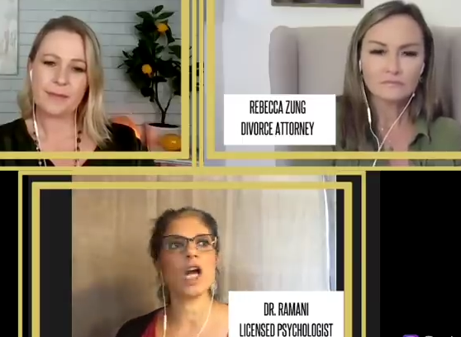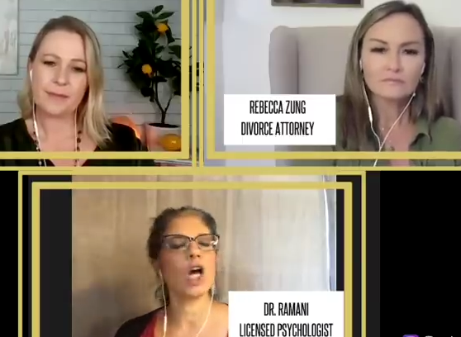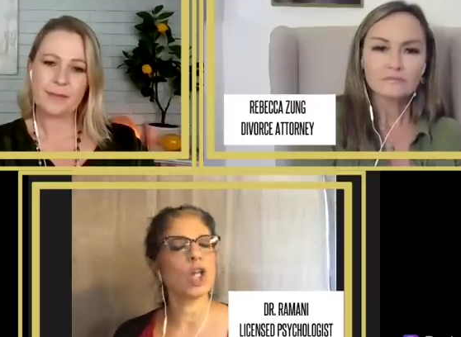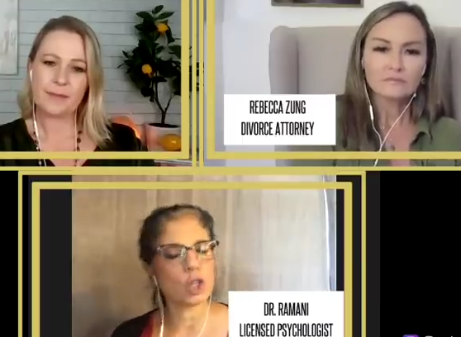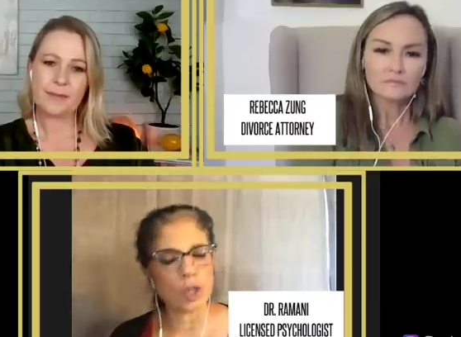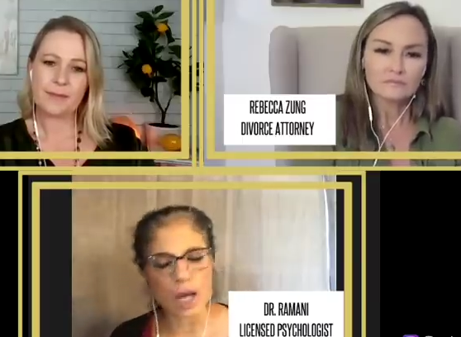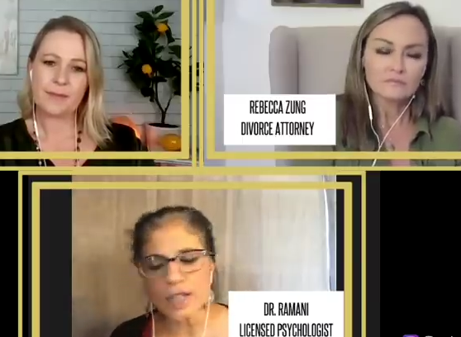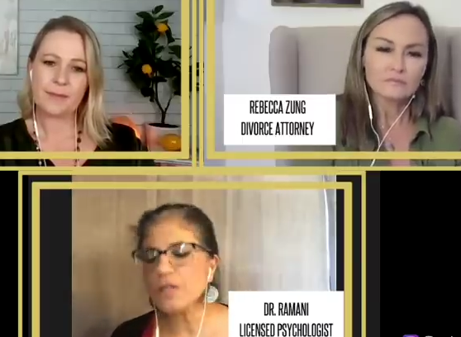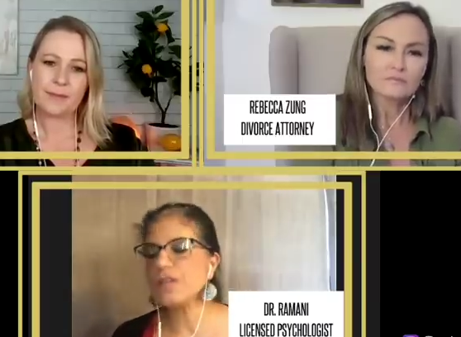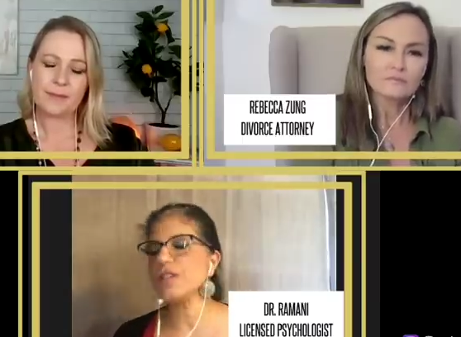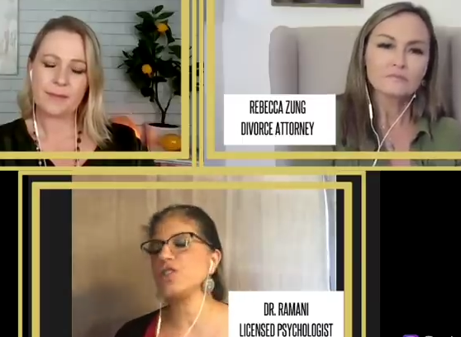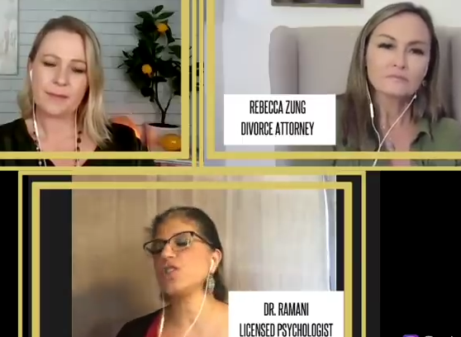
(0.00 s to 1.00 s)
Speaker 1: lots of
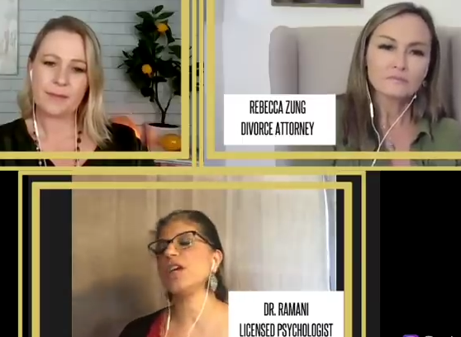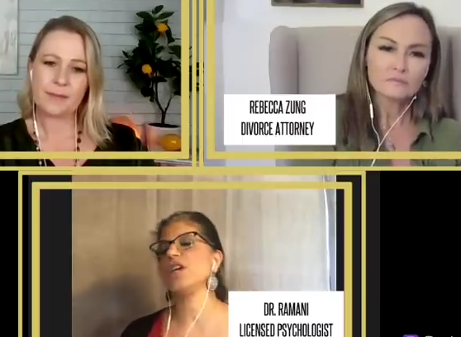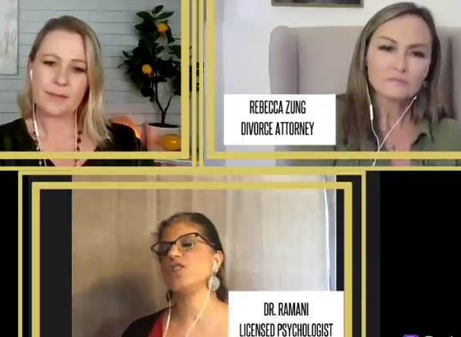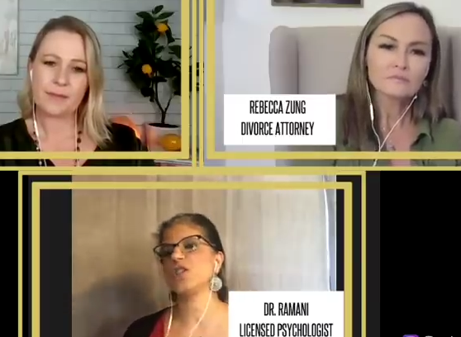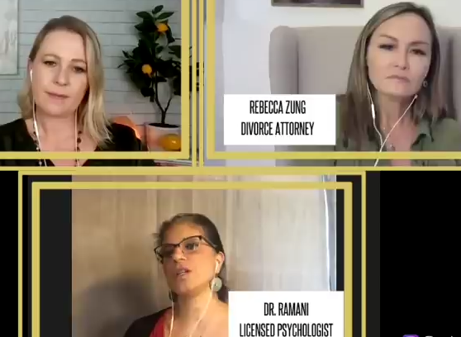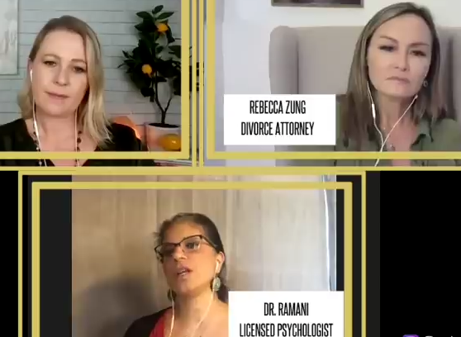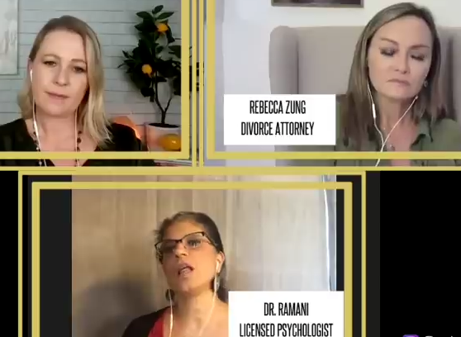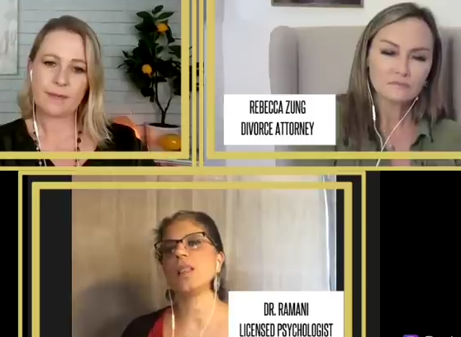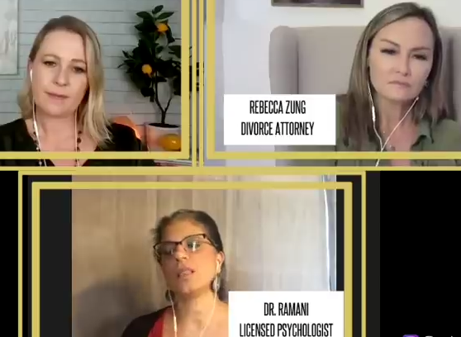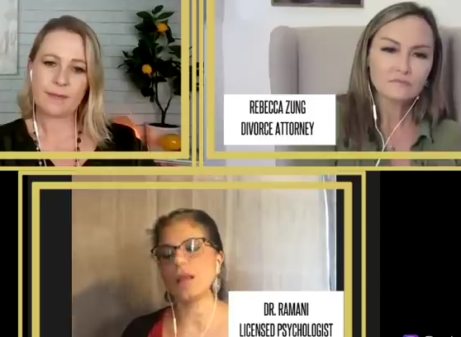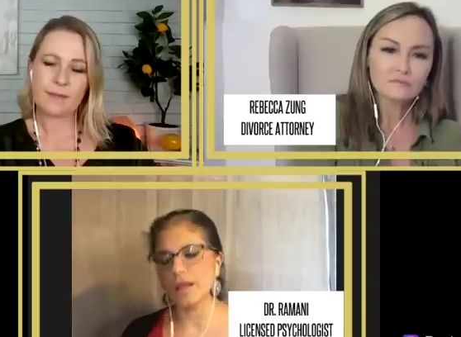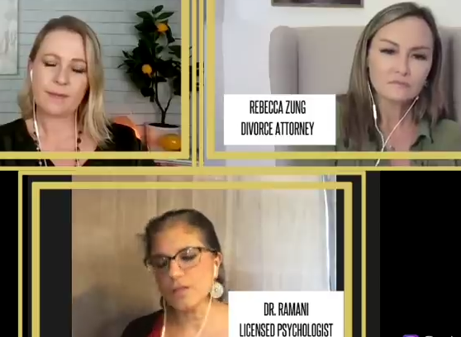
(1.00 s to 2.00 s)
education,
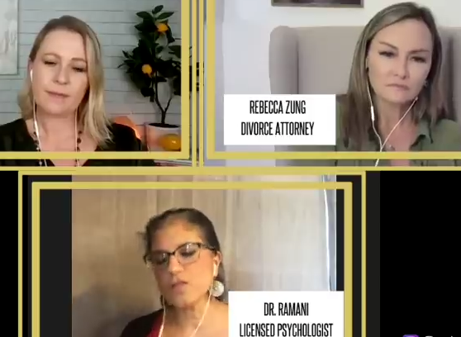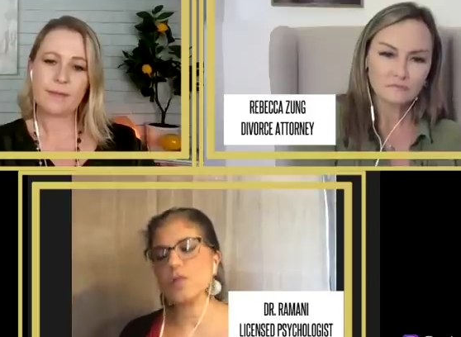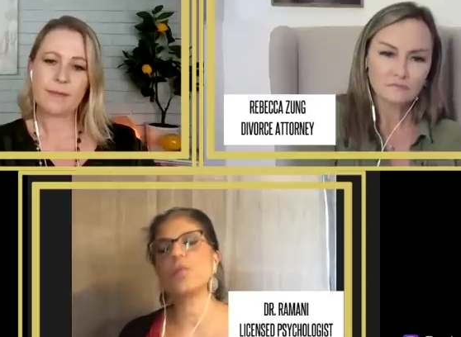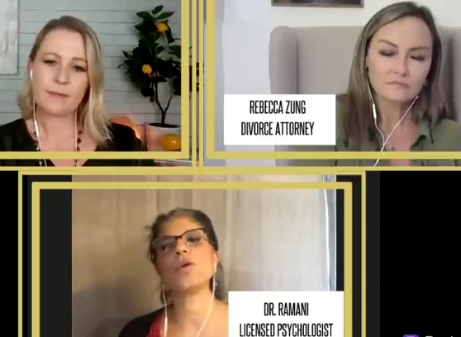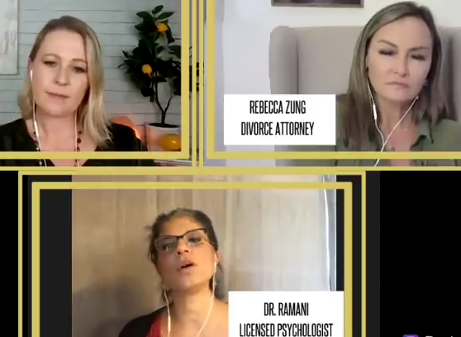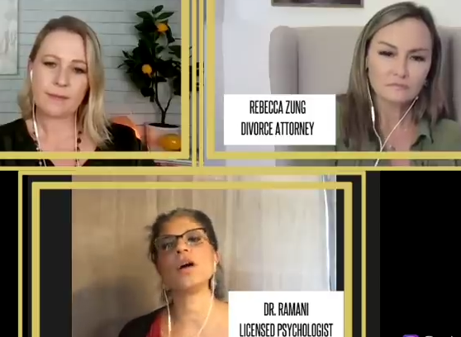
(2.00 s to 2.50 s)
lots of support,